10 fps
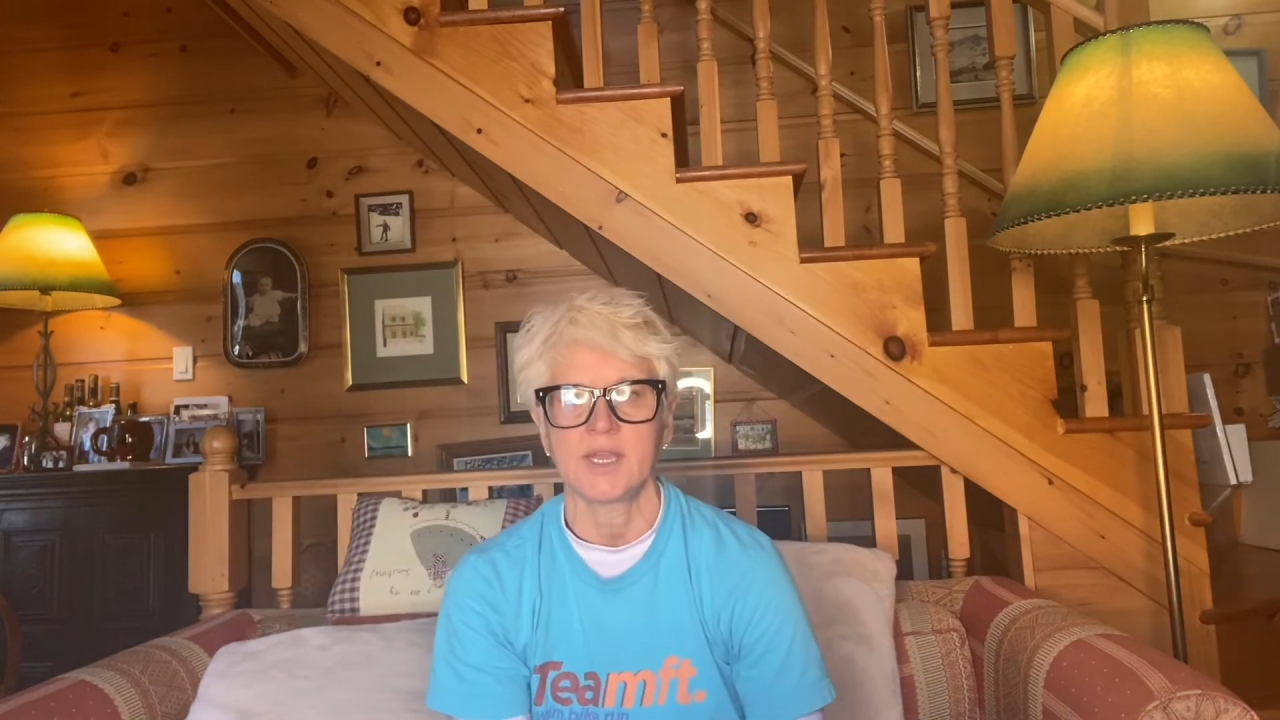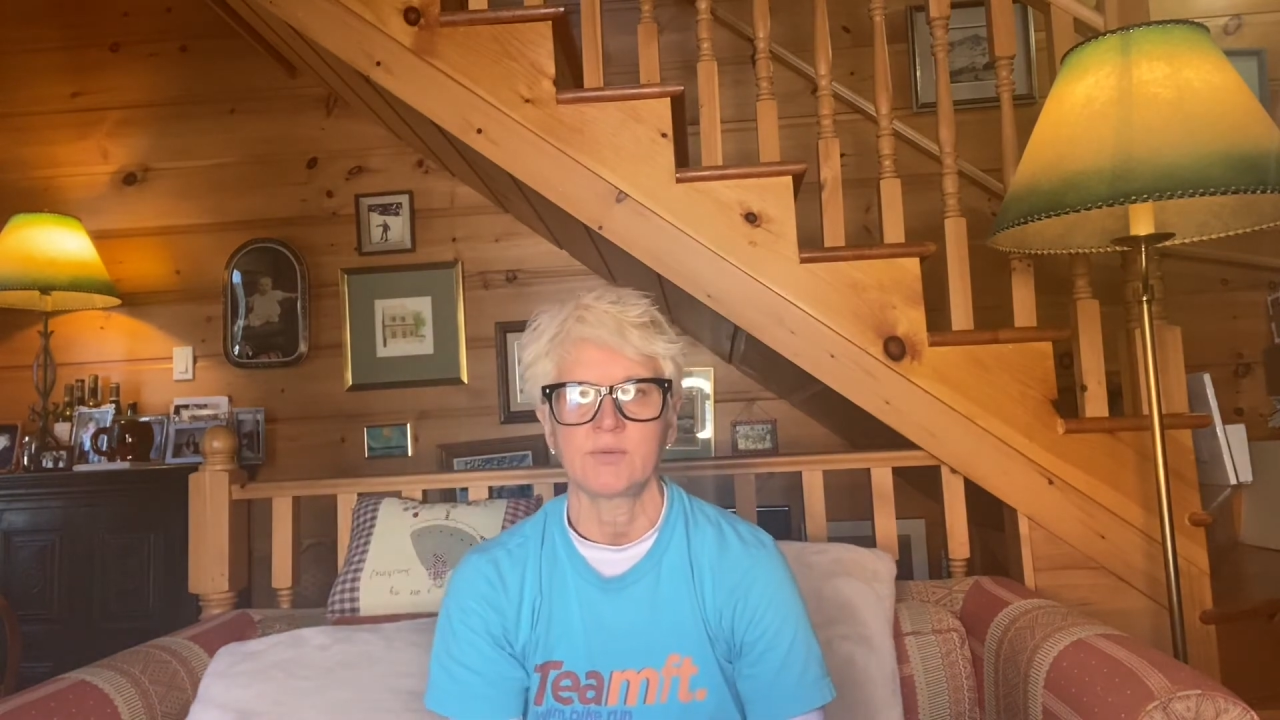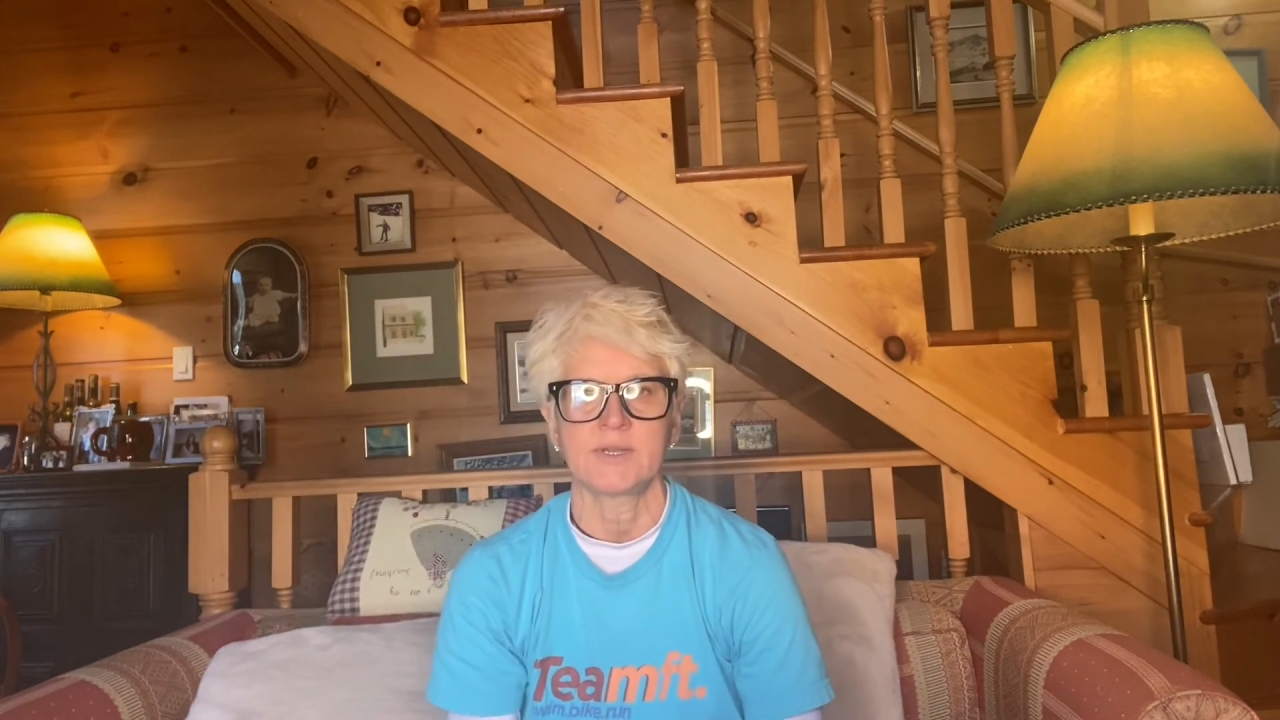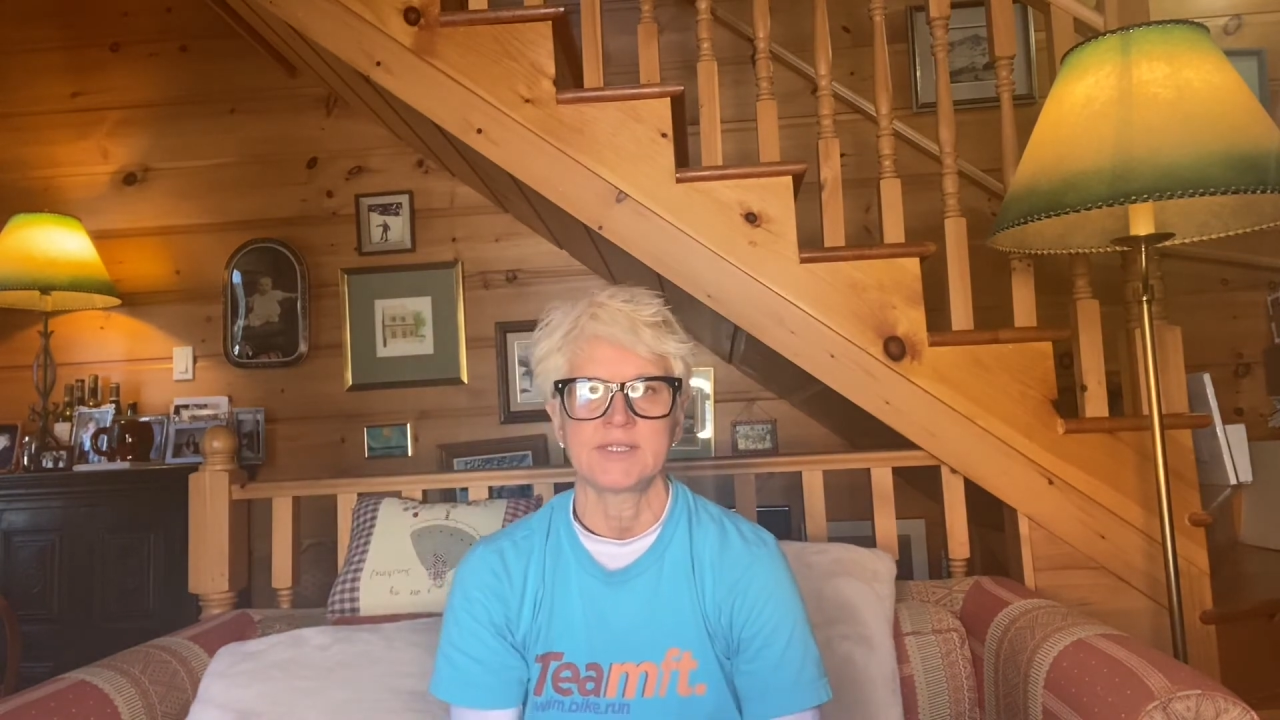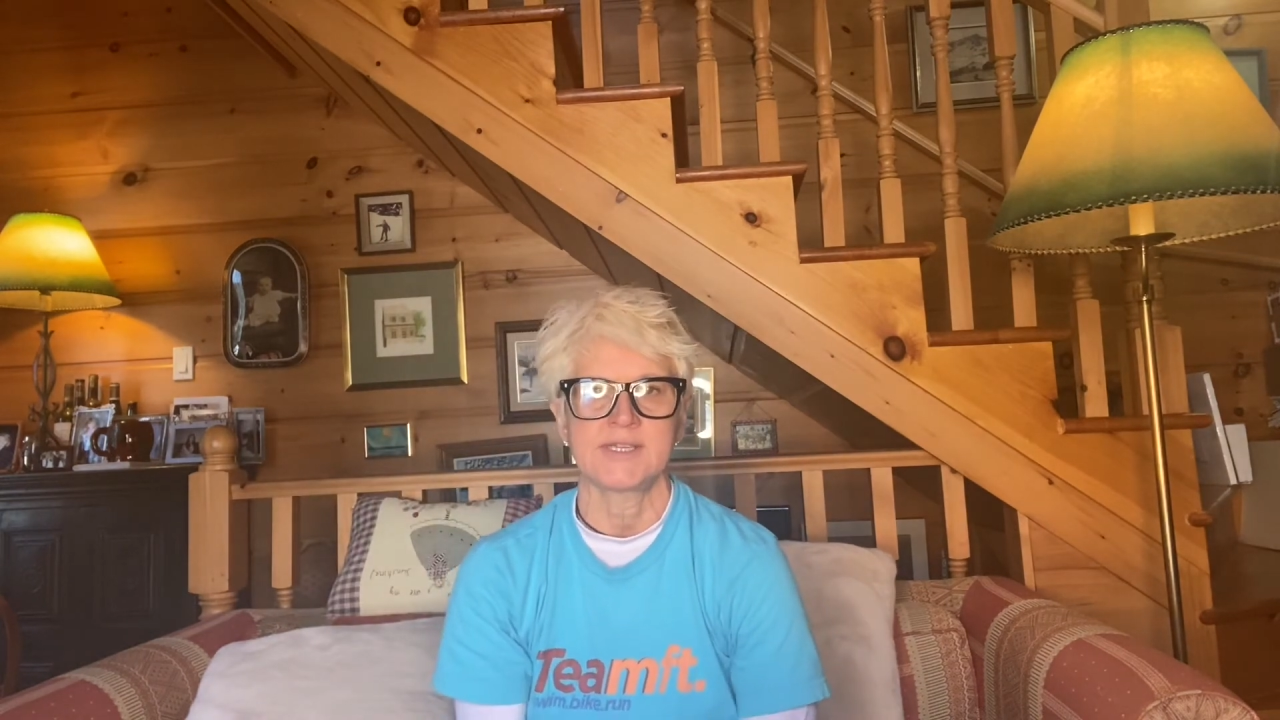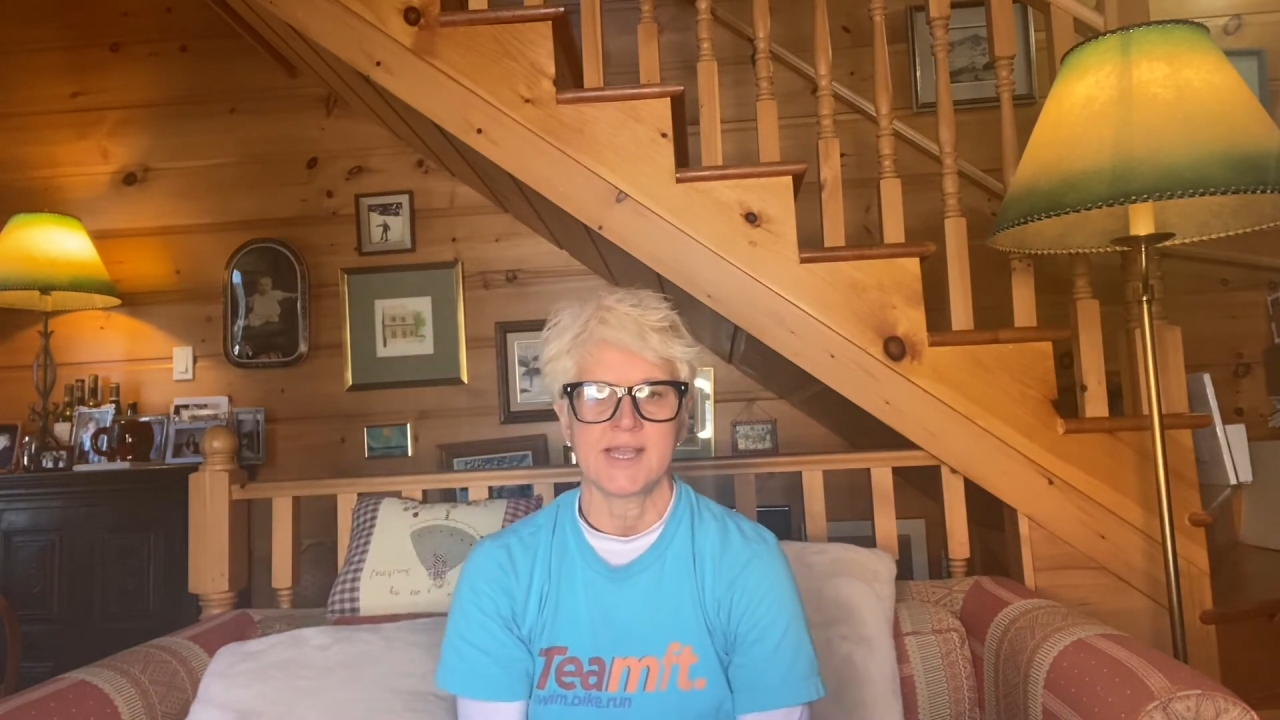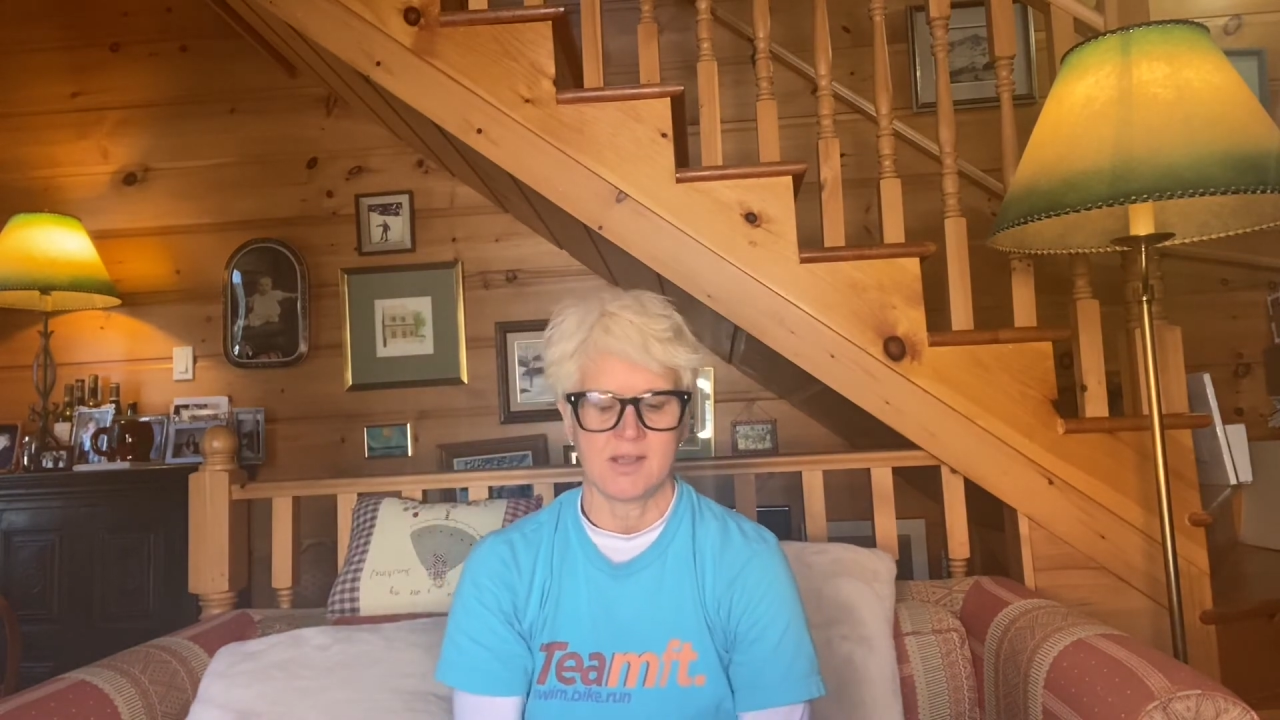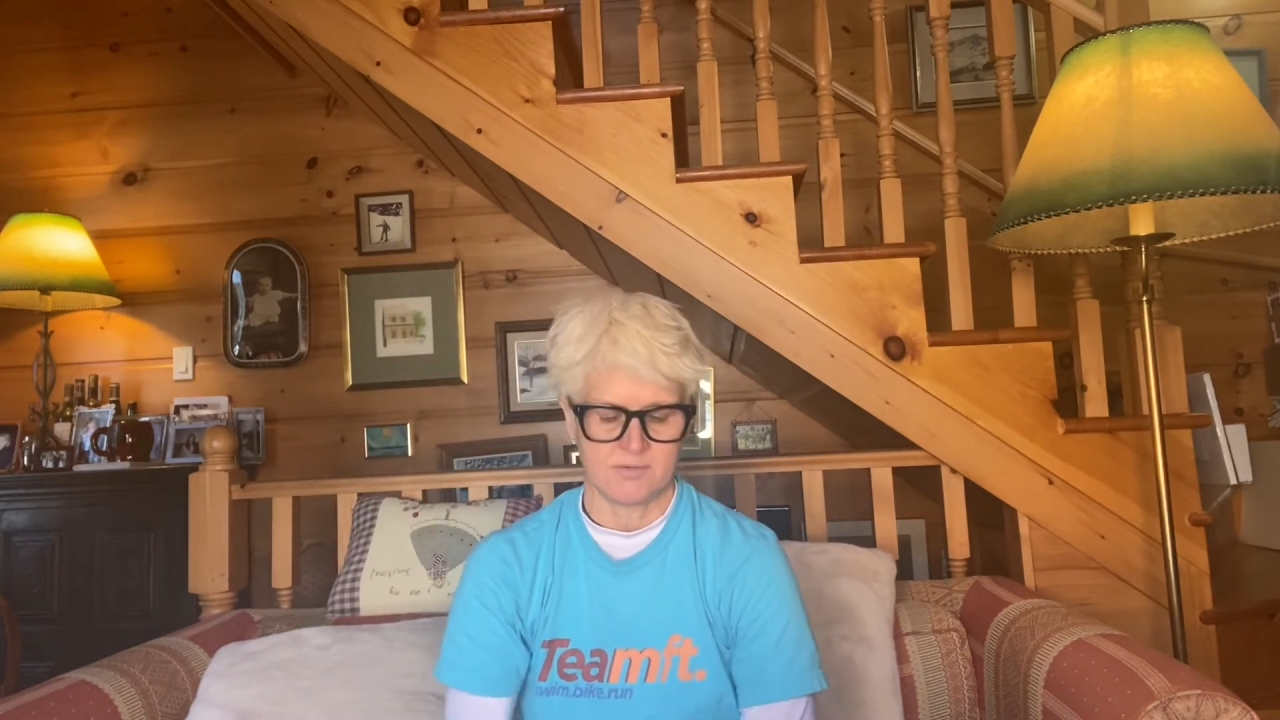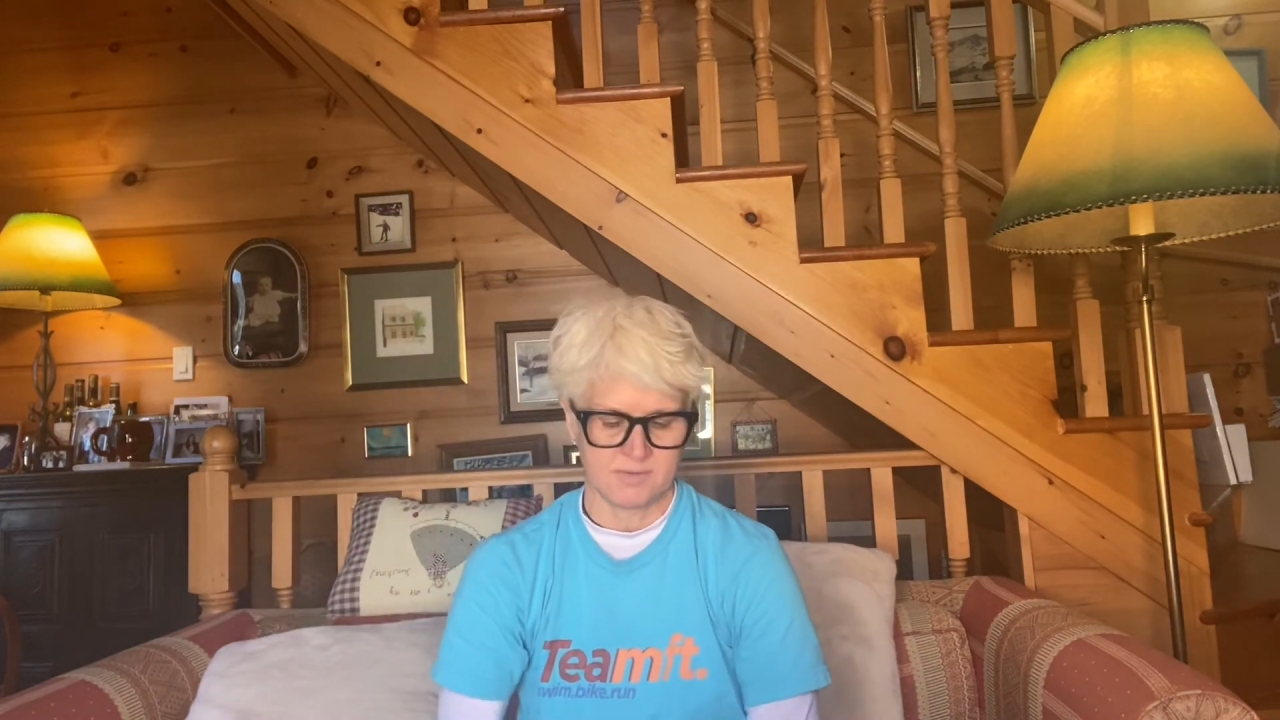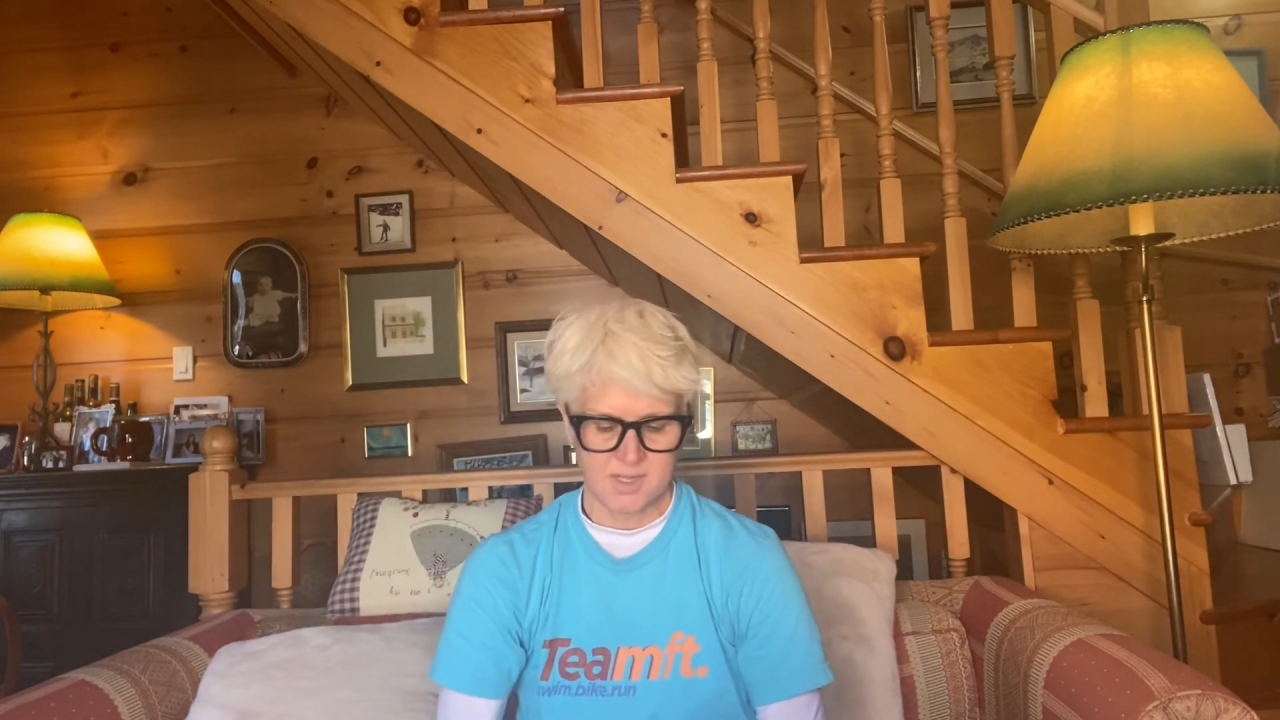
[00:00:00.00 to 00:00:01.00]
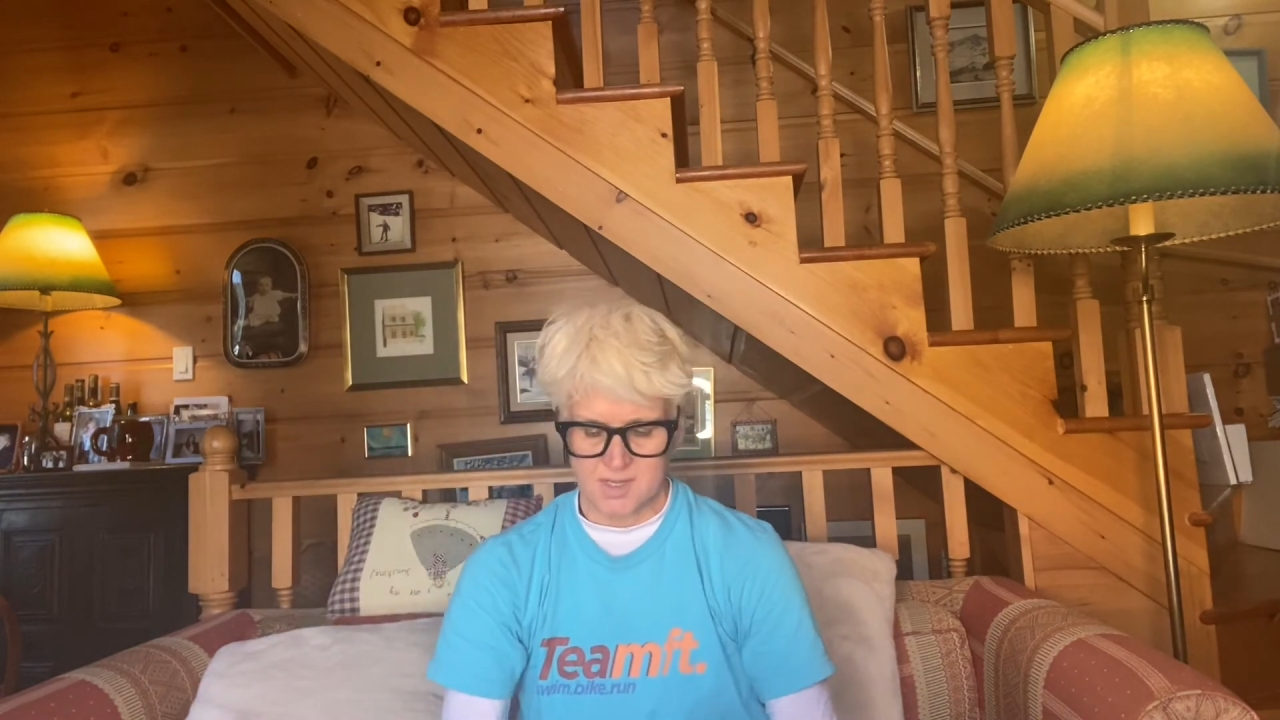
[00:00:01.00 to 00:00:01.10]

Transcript: I write down